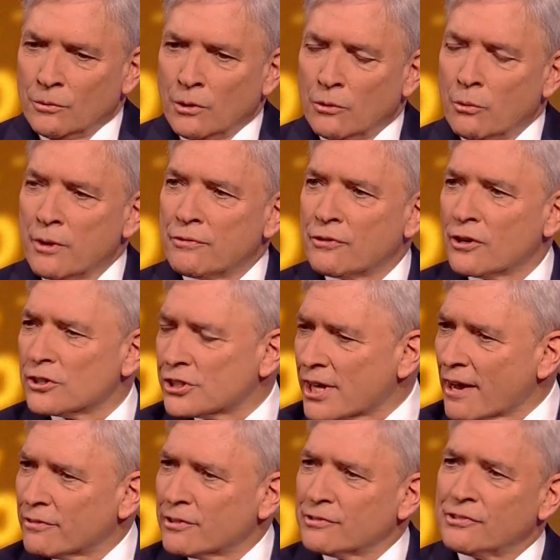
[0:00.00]
Well, we first
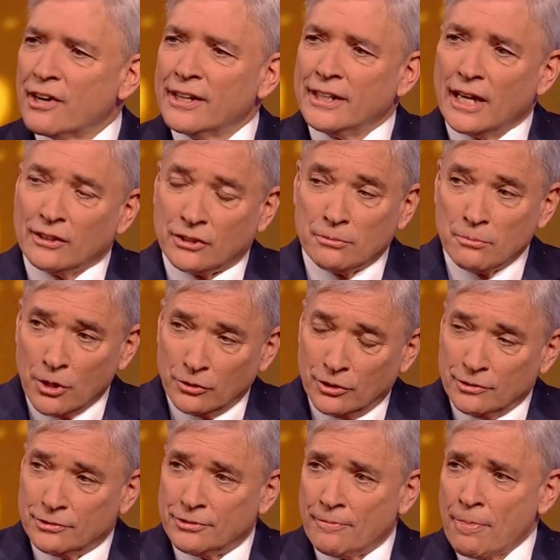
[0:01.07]
have to find out the
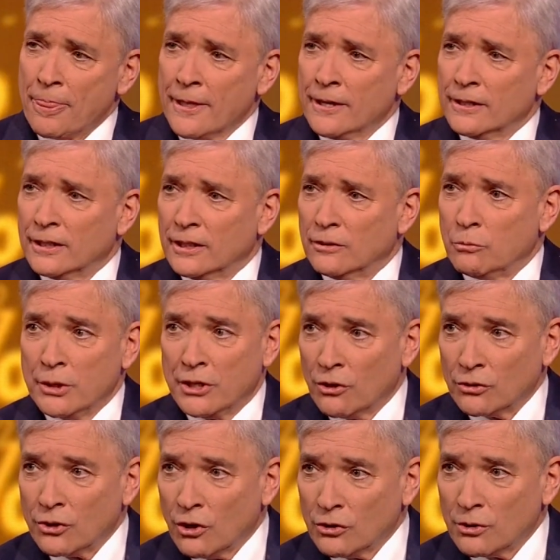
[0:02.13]
motive. Uh, we
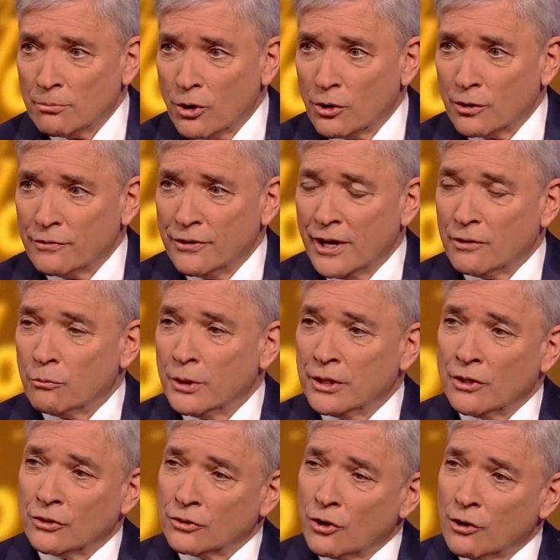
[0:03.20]
don't know the motive yet. We
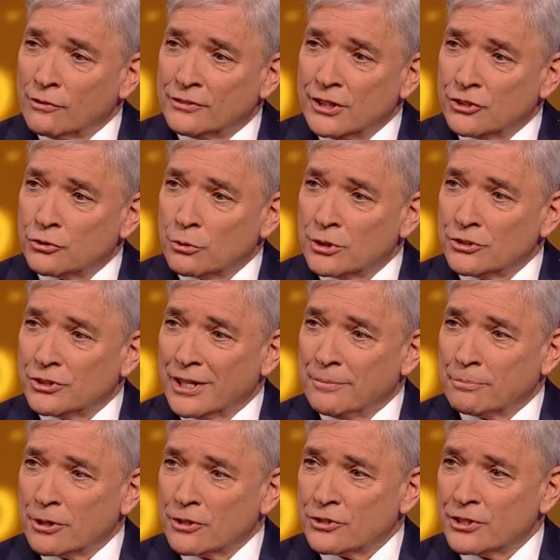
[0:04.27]
don't know if this was a
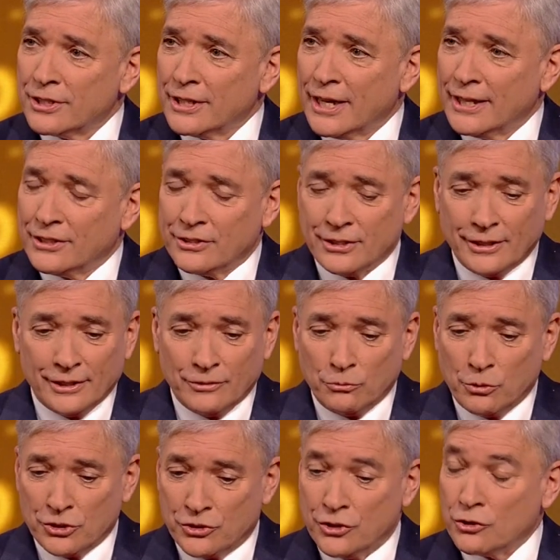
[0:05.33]
person that uh,
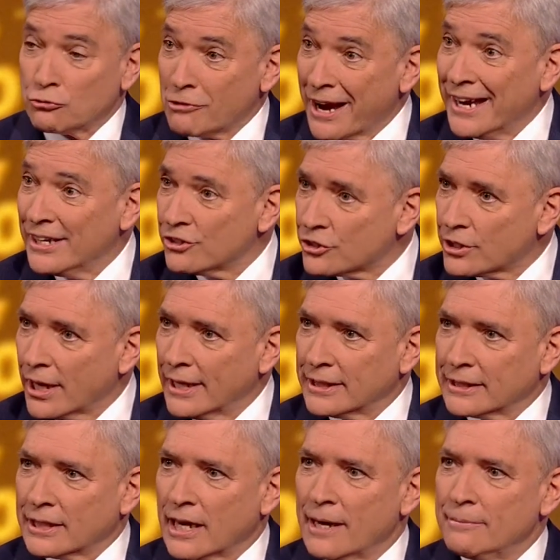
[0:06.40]
was deranged at
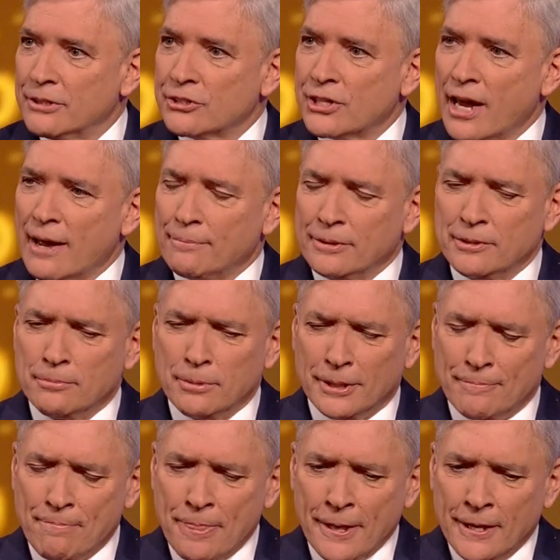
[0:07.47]
the time this happened,
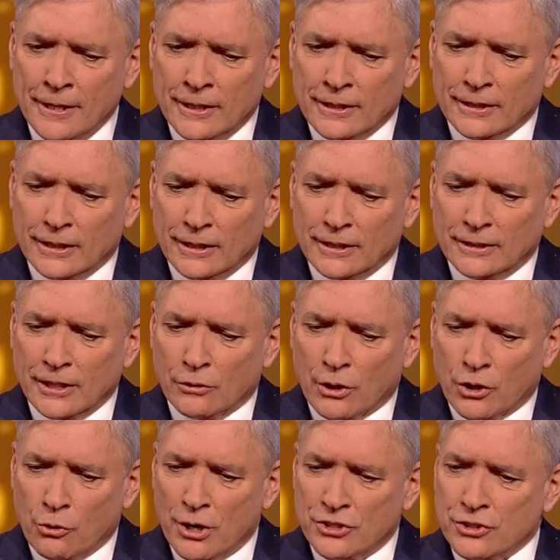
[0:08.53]
but uh, there were
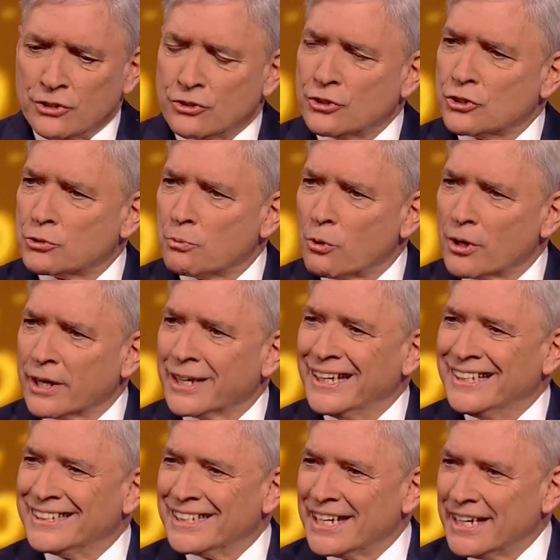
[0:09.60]
questions this morning:
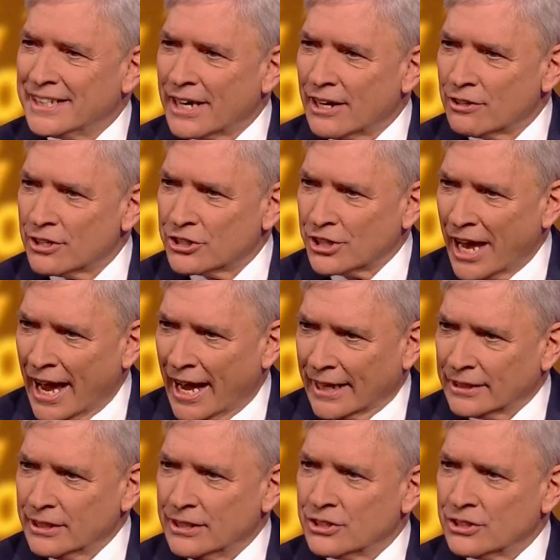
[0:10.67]
Is it a terrorist act?